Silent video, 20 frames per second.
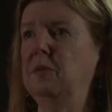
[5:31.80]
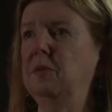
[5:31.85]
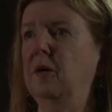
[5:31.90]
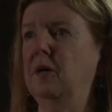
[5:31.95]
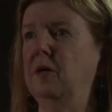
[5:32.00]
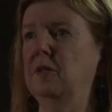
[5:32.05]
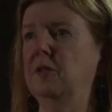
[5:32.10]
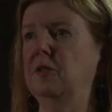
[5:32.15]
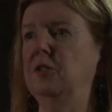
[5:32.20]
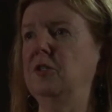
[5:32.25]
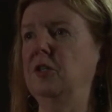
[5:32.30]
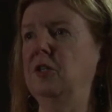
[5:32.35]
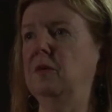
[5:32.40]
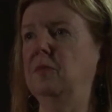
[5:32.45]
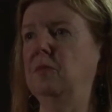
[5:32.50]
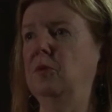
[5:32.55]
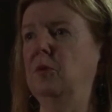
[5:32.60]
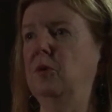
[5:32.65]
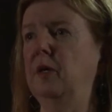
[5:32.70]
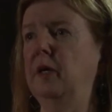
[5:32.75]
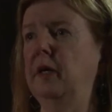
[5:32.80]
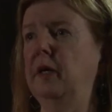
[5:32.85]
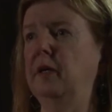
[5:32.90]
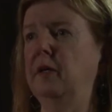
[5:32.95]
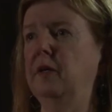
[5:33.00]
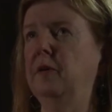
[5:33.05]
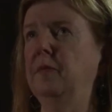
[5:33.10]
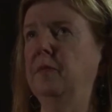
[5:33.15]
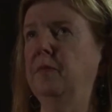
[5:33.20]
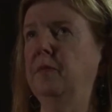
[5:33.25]
partnership
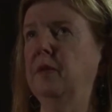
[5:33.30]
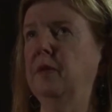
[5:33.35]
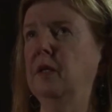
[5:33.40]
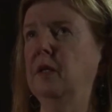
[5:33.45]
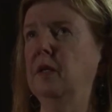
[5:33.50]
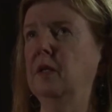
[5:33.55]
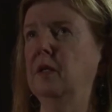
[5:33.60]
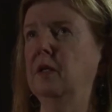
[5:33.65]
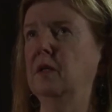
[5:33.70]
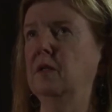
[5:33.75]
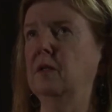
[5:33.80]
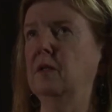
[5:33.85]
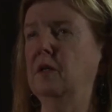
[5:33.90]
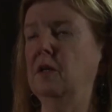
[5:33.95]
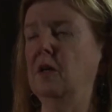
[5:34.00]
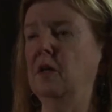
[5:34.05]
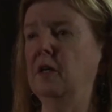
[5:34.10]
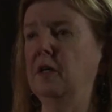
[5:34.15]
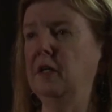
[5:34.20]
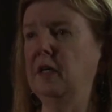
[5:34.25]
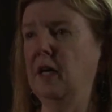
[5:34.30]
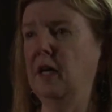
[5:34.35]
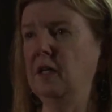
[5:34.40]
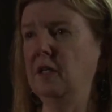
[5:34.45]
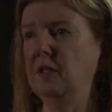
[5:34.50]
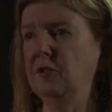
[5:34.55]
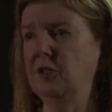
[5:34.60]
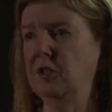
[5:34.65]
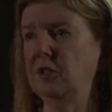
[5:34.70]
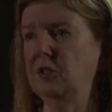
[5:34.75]
where the
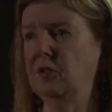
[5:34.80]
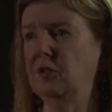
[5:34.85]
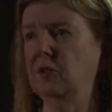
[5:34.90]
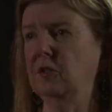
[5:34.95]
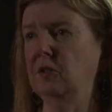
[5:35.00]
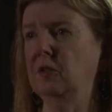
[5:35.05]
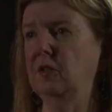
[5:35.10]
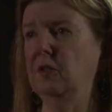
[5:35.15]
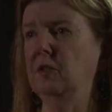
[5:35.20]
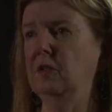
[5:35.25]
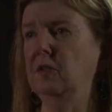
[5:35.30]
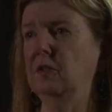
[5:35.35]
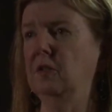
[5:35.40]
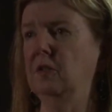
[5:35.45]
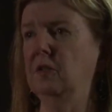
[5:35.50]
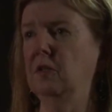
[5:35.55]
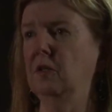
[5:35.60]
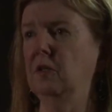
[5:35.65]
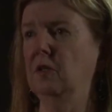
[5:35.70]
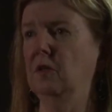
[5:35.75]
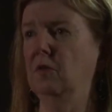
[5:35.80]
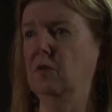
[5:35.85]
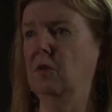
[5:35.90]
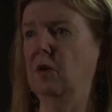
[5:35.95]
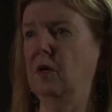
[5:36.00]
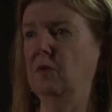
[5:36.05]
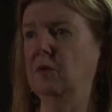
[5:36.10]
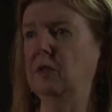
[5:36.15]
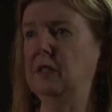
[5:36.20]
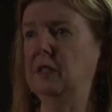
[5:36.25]
cardiologist learned
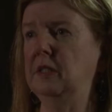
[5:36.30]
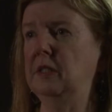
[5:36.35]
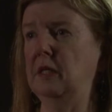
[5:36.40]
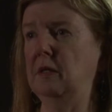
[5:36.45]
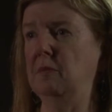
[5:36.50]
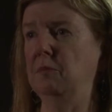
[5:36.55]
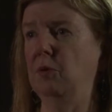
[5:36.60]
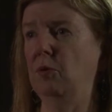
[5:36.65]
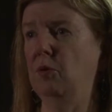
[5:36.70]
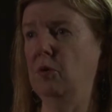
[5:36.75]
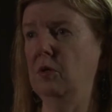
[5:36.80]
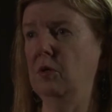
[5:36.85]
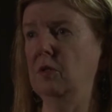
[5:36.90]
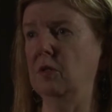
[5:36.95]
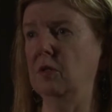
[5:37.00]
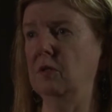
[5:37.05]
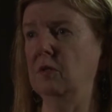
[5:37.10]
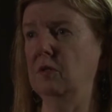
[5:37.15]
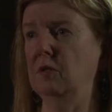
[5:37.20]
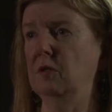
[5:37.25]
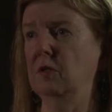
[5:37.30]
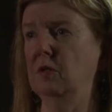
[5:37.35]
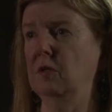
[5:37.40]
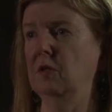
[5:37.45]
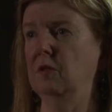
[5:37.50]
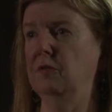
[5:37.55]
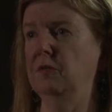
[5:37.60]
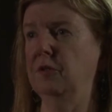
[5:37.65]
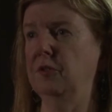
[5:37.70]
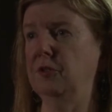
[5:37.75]
what was important
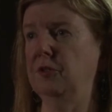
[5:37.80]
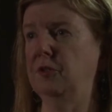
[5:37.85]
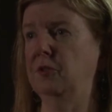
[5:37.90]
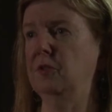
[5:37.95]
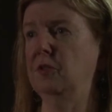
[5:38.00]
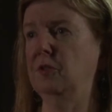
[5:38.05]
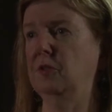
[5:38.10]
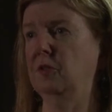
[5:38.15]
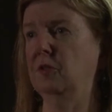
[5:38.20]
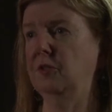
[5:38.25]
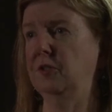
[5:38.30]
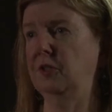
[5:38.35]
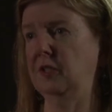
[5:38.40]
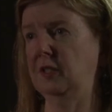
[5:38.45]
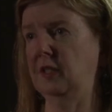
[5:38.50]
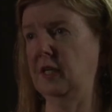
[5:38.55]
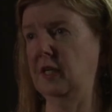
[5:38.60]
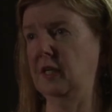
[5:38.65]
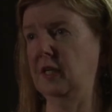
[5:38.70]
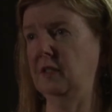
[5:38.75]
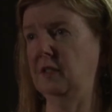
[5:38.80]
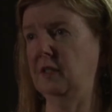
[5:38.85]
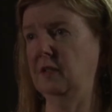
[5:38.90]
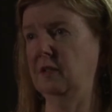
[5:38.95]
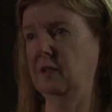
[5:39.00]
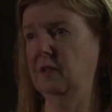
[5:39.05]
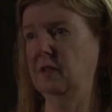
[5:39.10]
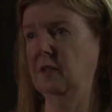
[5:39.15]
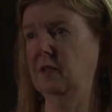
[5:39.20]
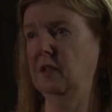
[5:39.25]
for surgical success
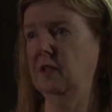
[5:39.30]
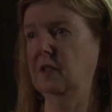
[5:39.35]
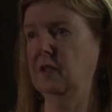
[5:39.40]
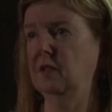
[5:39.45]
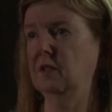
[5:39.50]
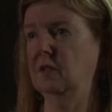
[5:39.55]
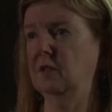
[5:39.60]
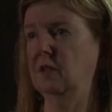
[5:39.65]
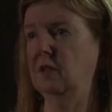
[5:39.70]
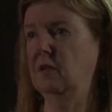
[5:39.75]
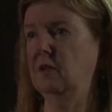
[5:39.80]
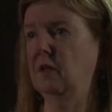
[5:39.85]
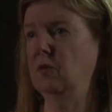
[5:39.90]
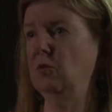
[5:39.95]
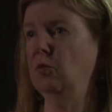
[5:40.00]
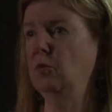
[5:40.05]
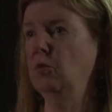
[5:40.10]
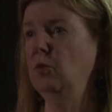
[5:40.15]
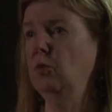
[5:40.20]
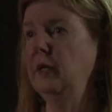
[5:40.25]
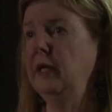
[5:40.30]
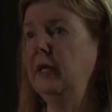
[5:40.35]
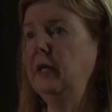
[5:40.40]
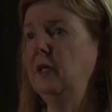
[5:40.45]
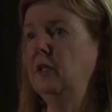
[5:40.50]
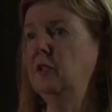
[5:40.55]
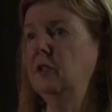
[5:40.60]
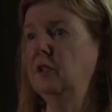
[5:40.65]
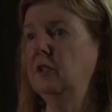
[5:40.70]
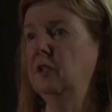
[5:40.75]
so that we
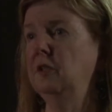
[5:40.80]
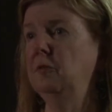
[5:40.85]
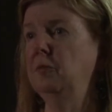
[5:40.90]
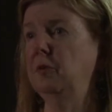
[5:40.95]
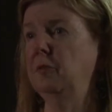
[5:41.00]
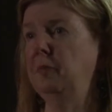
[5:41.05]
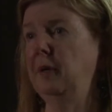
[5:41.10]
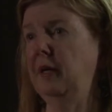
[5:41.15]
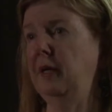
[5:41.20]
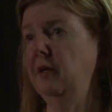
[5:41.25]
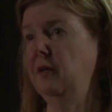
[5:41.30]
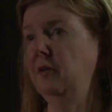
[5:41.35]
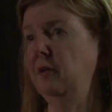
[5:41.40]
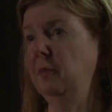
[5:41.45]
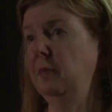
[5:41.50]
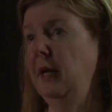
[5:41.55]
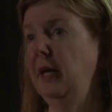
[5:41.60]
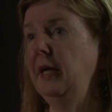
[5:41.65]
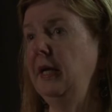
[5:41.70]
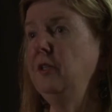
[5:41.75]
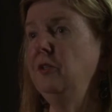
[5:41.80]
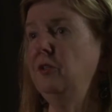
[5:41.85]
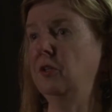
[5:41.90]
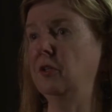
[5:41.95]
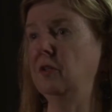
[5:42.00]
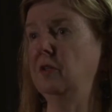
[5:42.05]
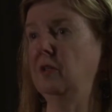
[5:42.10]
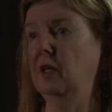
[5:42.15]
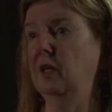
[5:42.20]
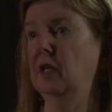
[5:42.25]
could prepare the
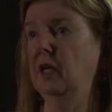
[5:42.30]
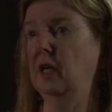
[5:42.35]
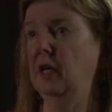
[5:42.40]
patient